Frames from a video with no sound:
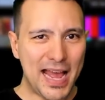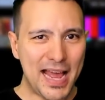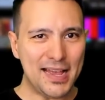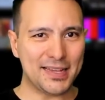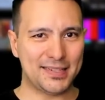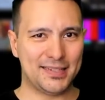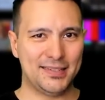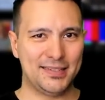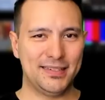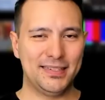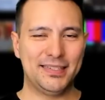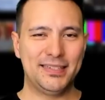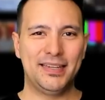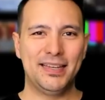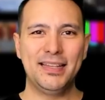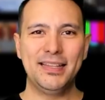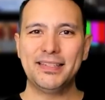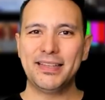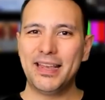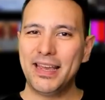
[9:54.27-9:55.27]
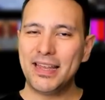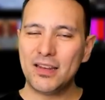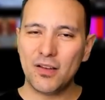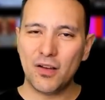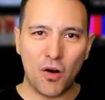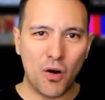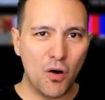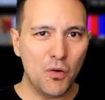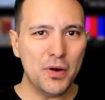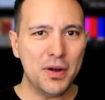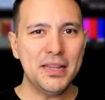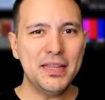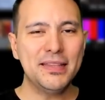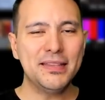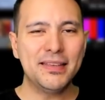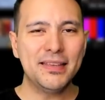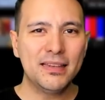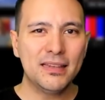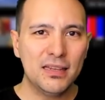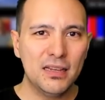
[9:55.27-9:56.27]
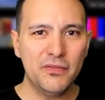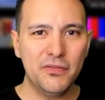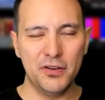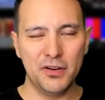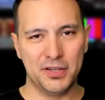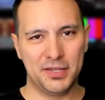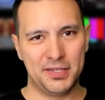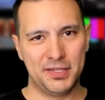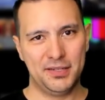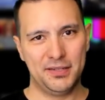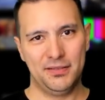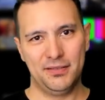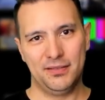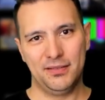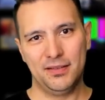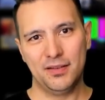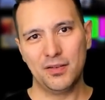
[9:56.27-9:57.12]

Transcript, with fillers: S since it already delivers